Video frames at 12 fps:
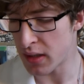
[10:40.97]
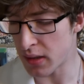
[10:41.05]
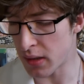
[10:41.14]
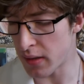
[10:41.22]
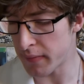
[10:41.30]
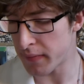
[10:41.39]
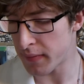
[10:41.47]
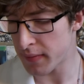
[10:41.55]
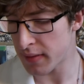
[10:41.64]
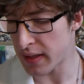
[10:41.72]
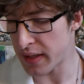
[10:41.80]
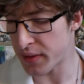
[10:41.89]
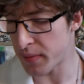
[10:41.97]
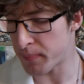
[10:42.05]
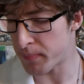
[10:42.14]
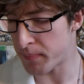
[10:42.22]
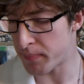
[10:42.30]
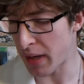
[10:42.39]
love at the
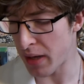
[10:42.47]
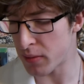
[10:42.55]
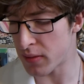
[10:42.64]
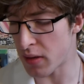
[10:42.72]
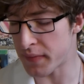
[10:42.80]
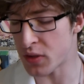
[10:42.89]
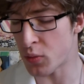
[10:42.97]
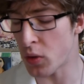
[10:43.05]
bound of his